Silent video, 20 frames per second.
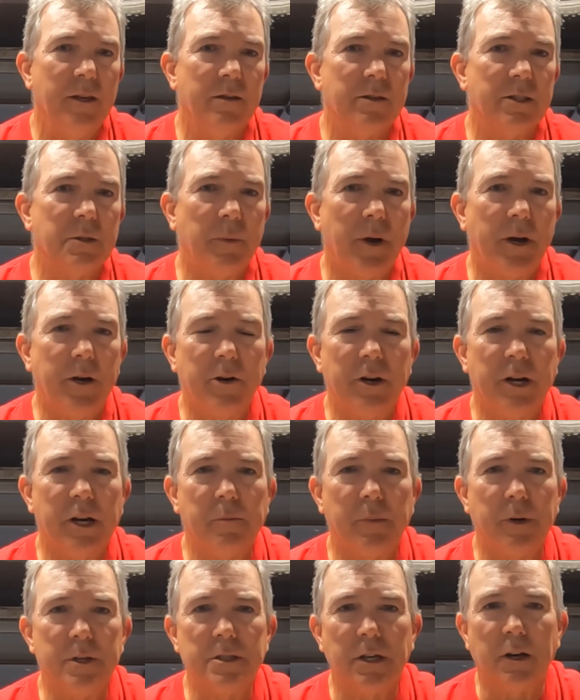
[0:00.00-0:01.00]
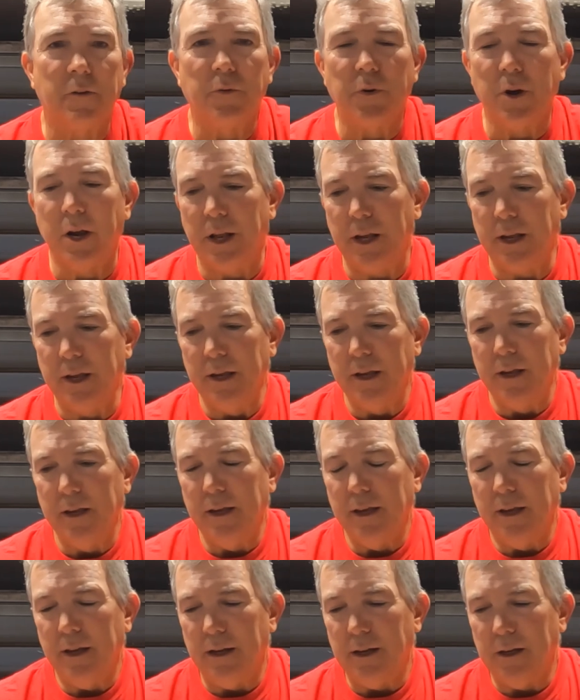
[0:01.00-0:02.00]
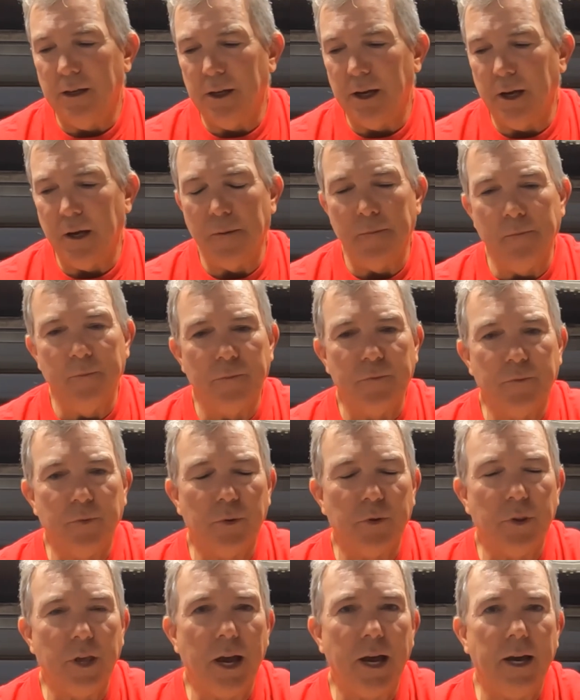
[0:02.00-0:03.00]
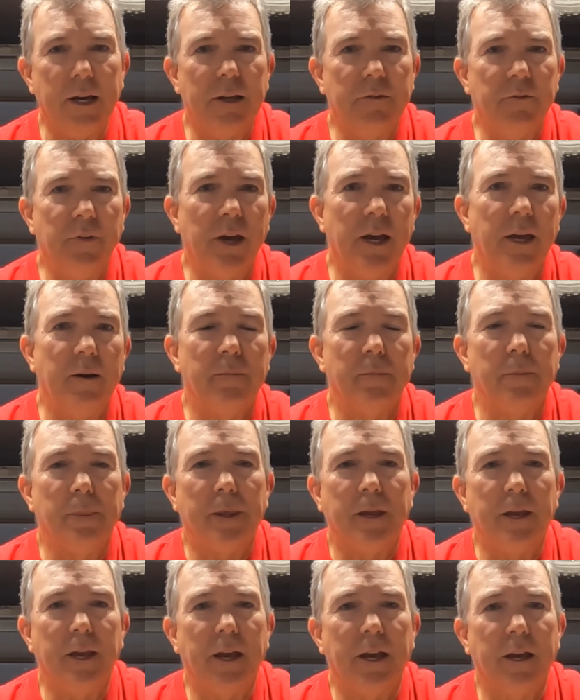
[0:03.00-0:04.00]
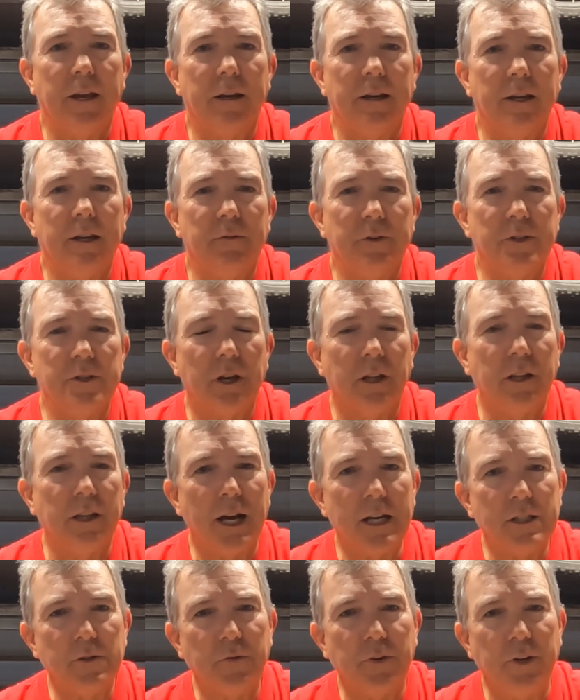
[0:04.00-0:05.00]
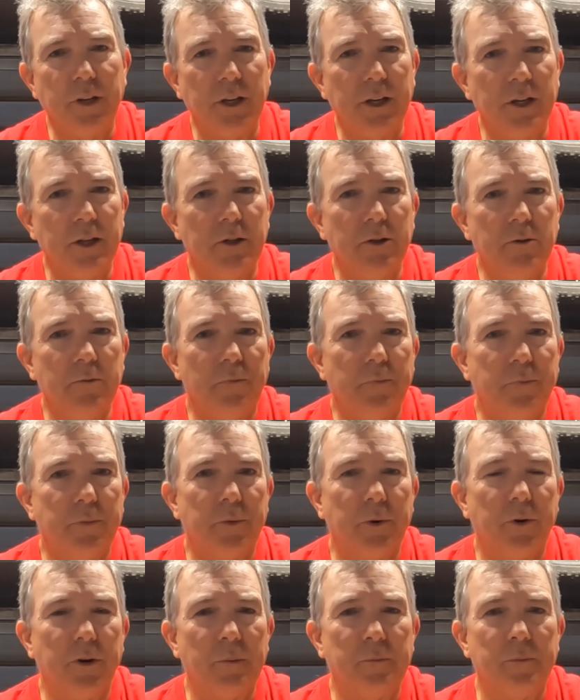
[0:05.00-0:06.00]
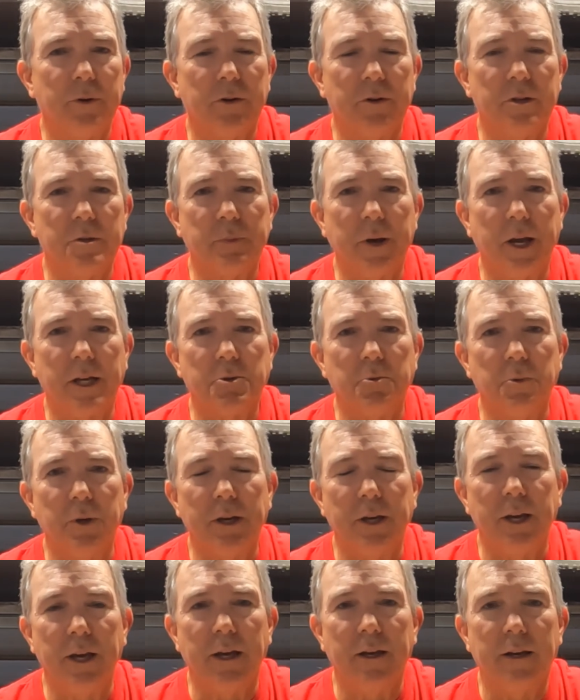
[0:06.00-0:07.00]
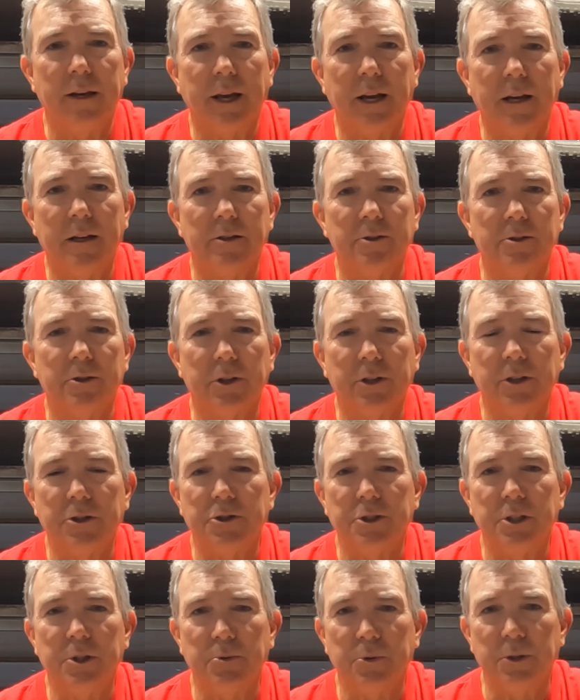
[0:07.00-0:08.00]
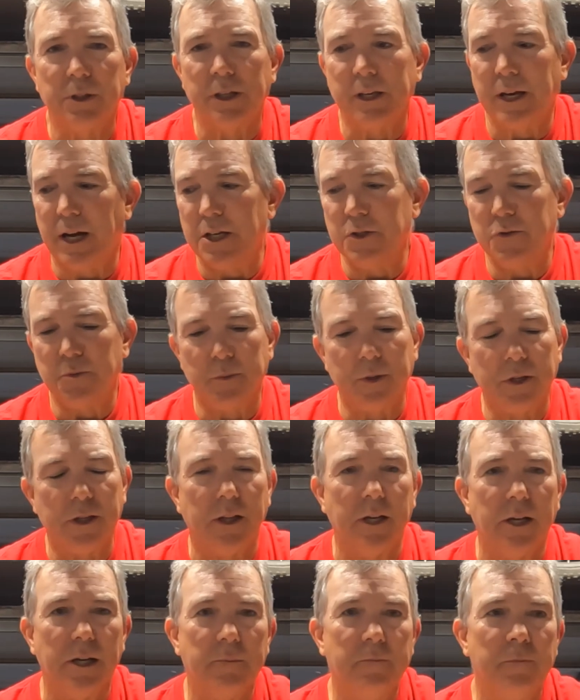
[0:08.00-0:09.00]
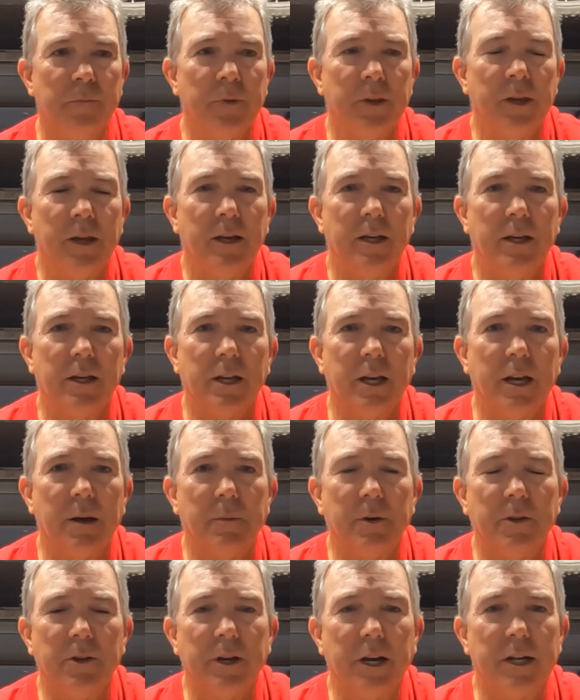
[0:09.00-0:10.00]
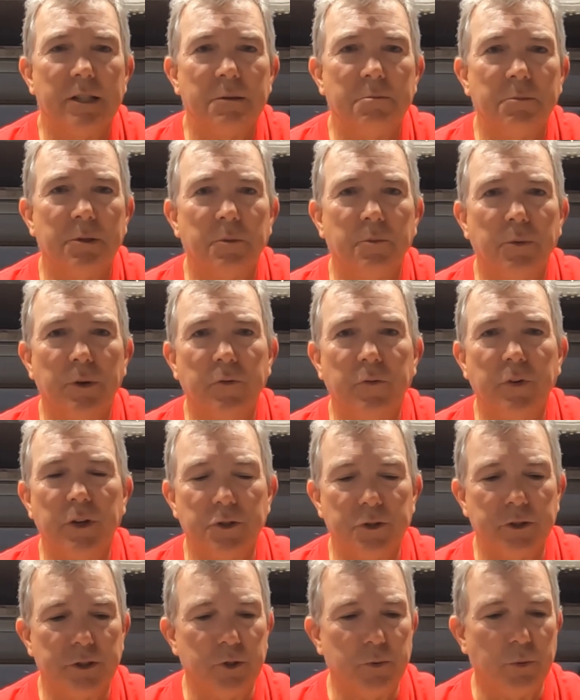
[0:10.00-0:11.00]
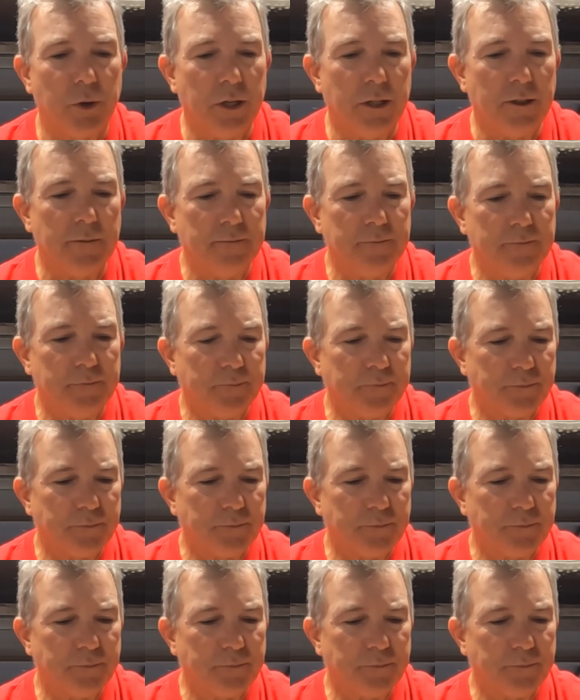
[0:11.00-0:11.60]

So I'm out here getting my stuff ready for that event. And if you saw the last video, we were up there this past weekend, had a little turkey shoot with the guys from the club. Other guys up there pre-fishing as well.